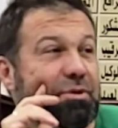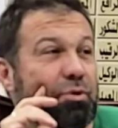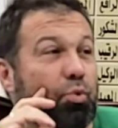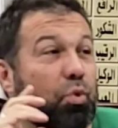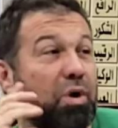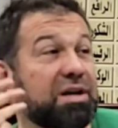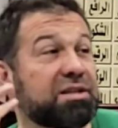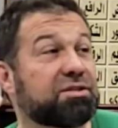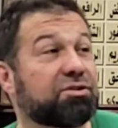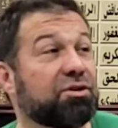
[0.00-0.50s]

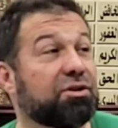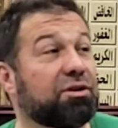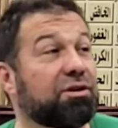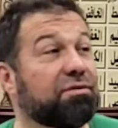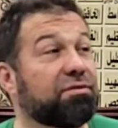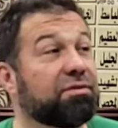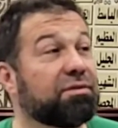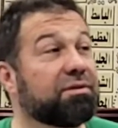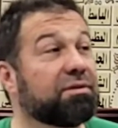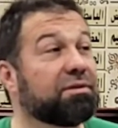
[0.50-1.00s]
Waste
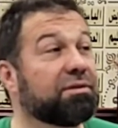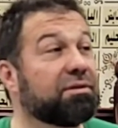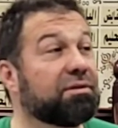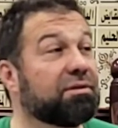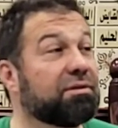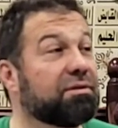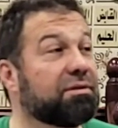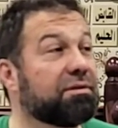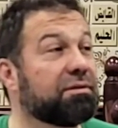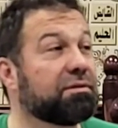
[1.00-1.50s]
of
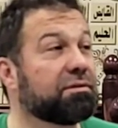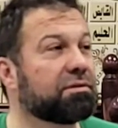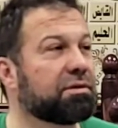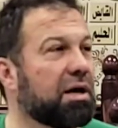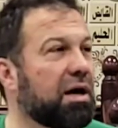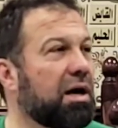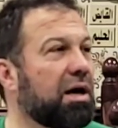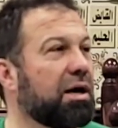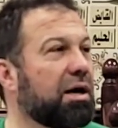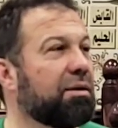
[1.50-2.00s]

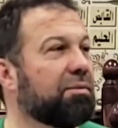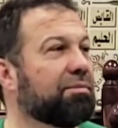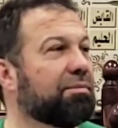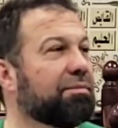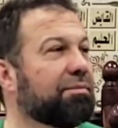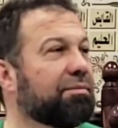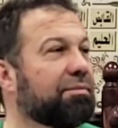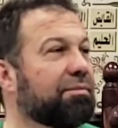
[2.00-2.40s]
time.